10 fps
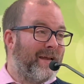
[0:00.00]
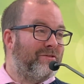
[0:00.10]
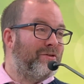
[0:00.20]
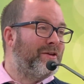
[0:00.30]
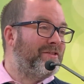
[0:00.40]
And
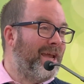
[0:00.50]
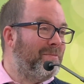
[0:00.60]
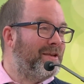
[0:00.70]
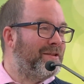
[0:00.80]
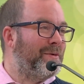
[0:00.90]
you know, it's
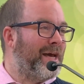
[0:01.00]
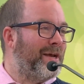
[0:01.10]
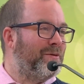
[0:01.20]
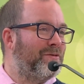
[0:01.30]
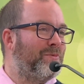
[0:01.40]
tempting when
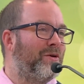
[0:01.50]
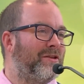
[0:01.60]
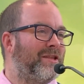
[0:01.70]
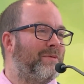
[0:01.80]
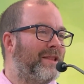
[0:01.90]
I was
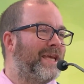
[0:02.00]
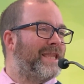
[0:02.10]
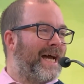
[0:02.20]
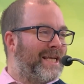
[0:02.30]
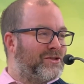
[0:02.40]
wanting to be like
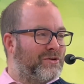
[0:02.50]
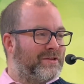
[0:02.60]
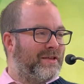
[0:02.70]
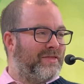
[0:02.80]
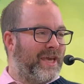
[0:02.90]
Nigel
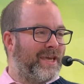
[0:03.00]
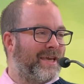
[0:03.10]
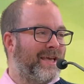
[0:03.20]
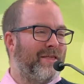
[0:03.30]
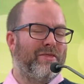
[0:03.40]
to
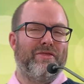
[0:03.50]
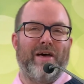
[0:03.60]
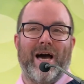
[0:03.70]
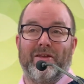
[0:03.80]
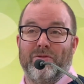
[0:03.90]
think,
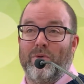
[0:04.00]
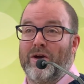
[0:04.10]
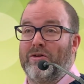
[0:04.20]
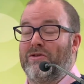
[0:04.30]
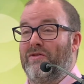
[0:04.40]
That's what
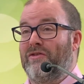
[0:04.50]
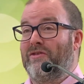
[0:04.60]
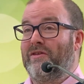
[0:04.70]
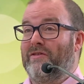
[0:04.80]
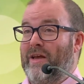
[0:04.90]
a good
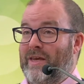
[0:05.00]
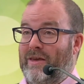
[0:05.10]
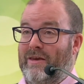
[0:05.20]
Christian is like.